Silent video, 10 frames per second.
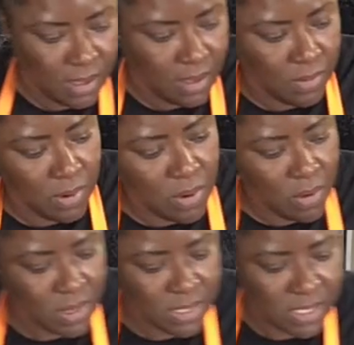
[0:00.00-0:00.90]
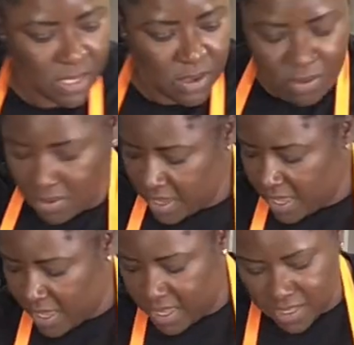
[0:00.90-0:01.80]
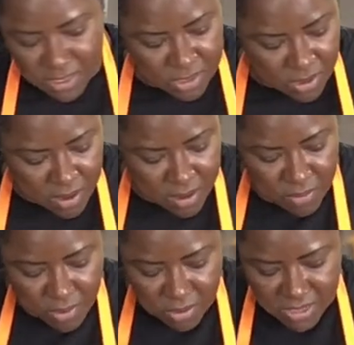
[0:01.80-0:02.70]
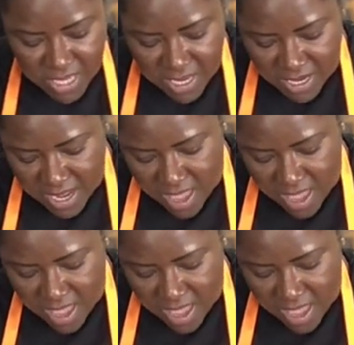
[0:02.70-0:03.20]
We're going to go ahead and start rotating